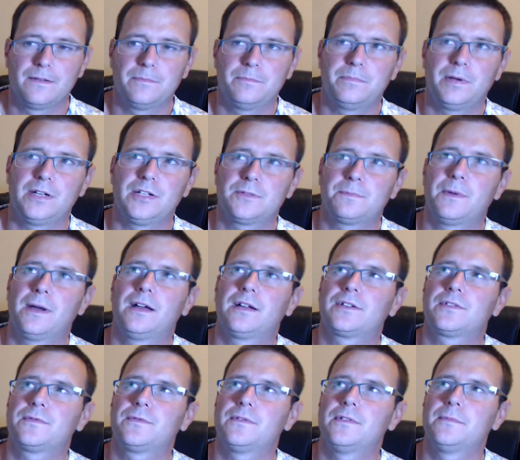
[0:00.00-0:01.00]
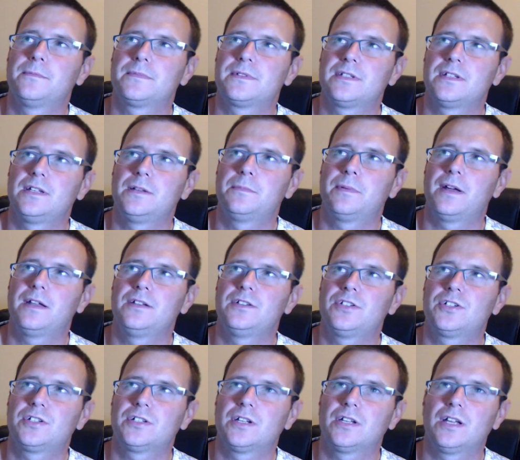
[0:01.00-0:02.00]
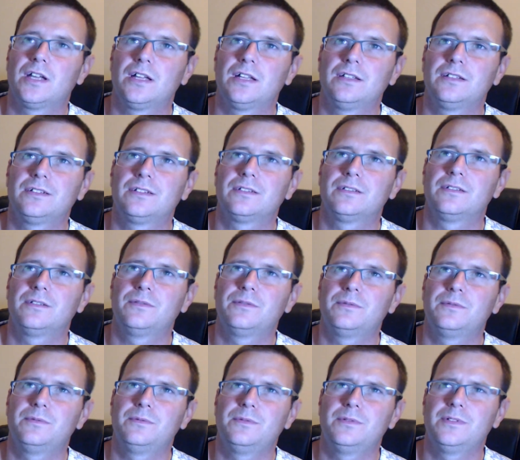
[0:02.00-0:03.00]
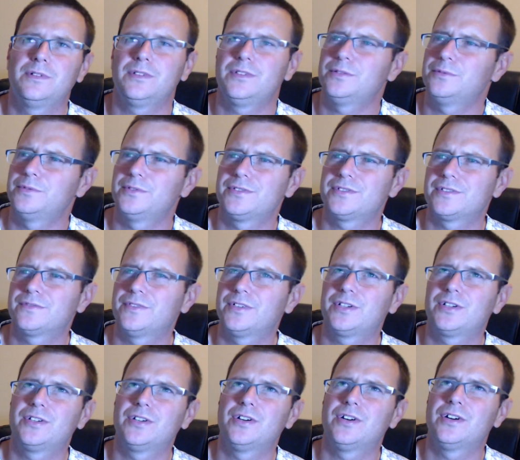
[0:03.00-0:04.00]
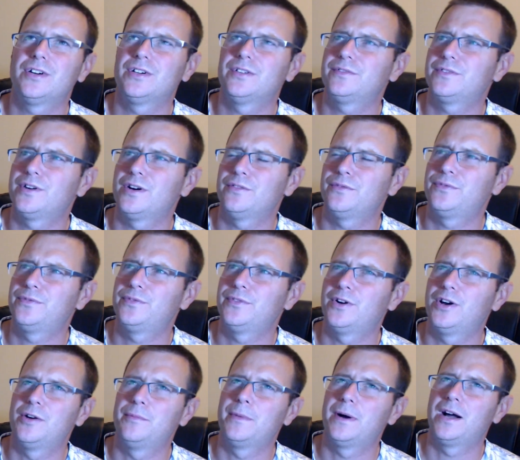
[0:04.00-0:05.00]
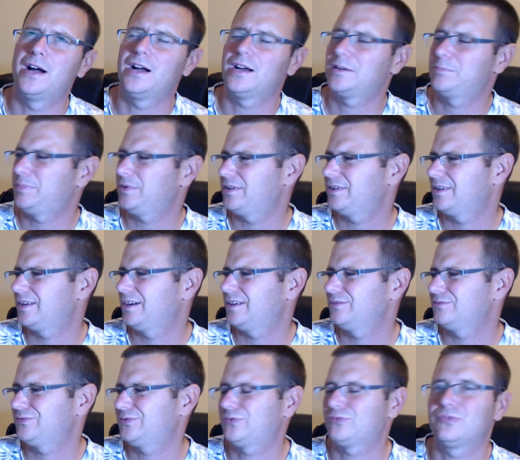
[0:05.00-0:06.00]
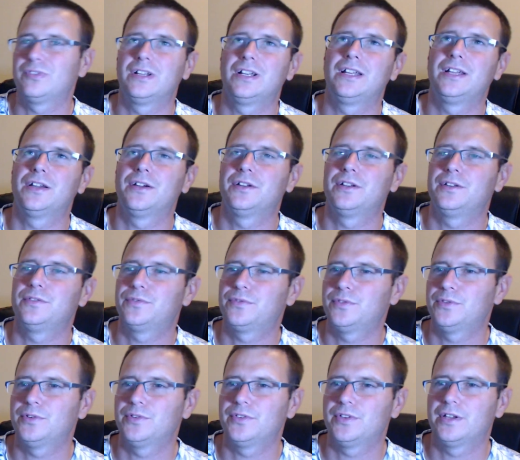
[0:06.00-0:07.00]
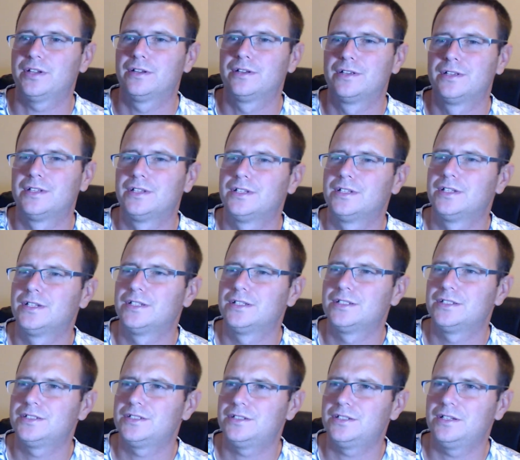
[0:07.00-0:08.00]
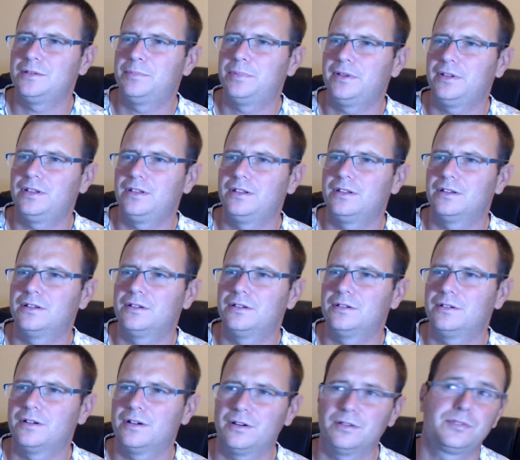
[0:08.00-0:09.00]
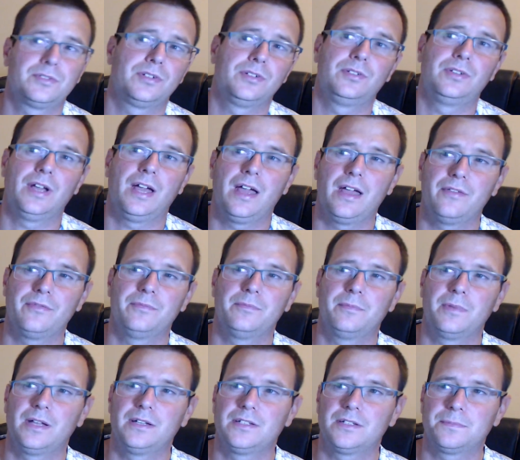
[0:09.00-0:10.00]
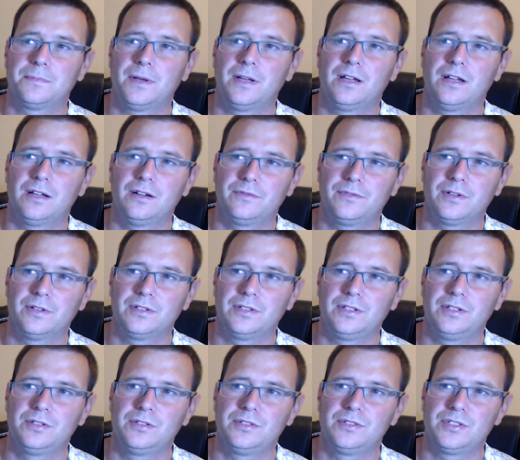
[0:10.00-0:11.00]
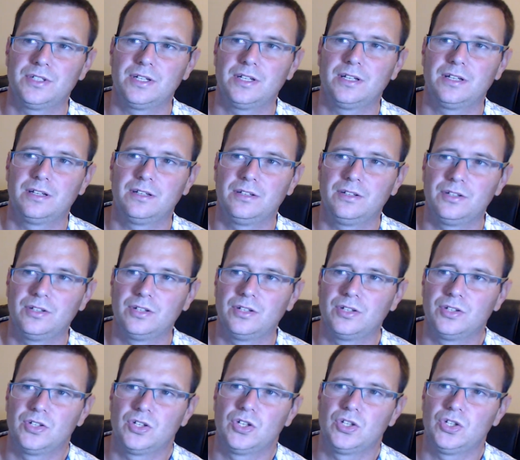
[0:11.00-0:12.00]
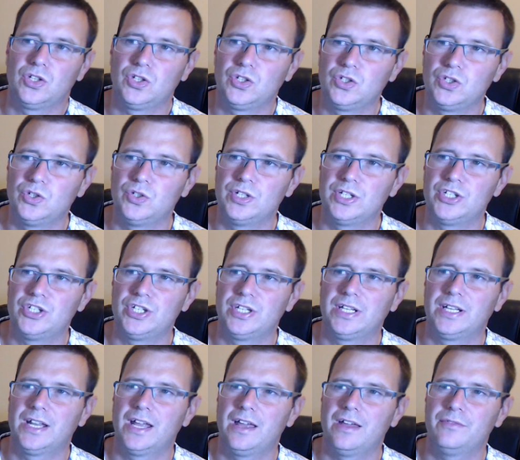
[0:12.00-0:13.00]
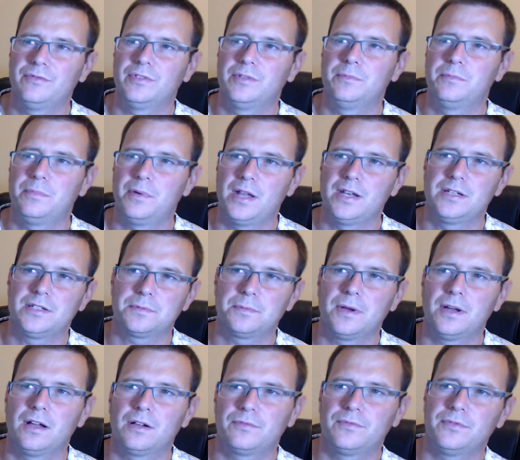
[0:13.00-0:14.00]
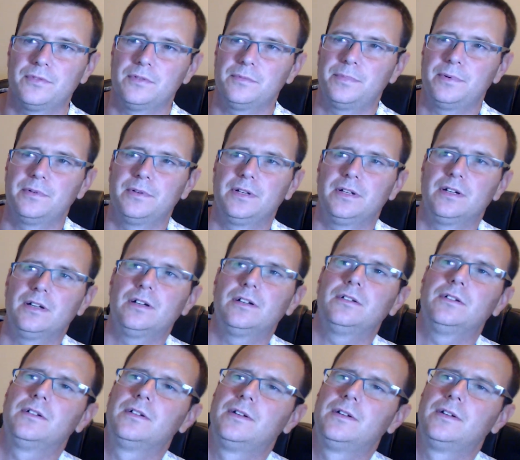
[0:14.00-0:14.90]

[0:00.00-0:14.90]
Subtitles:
benchmarks from Cinebench. And what other ones have I got? I've got Furmark, but that's really only for the GPU. I'll do the Heaven benchmark. I've got the Unigine Heaven benchmark 4.0.